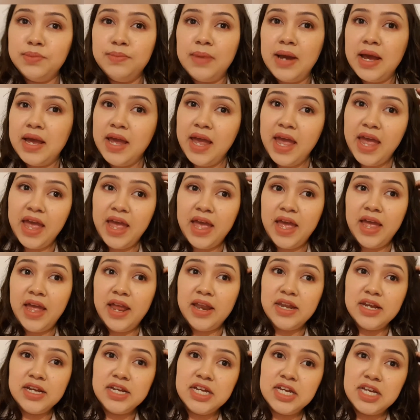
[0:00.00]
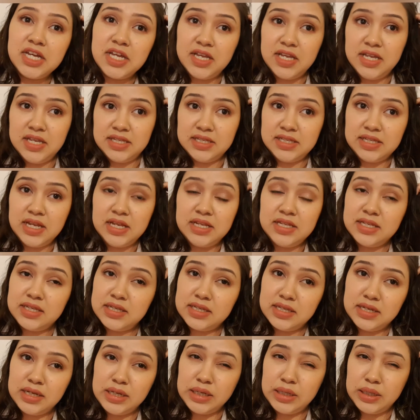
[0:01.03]
My head is
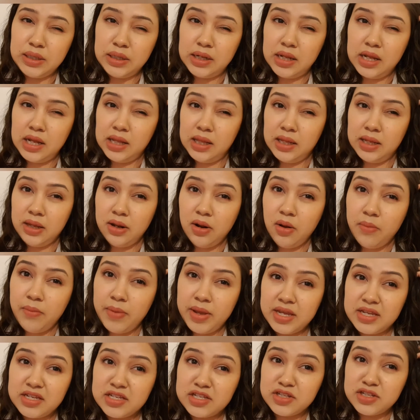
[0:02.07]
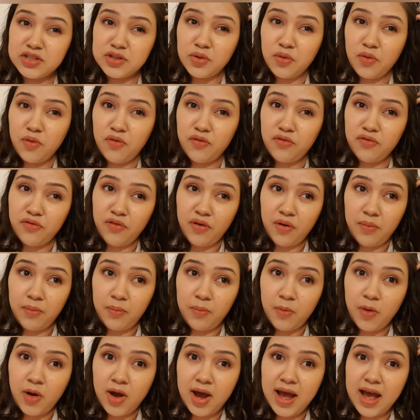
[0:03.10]
still a little bit sore from
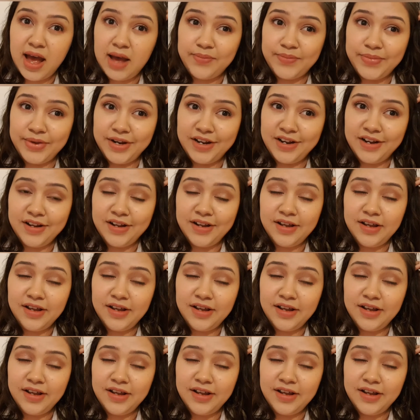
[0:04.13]
what happened.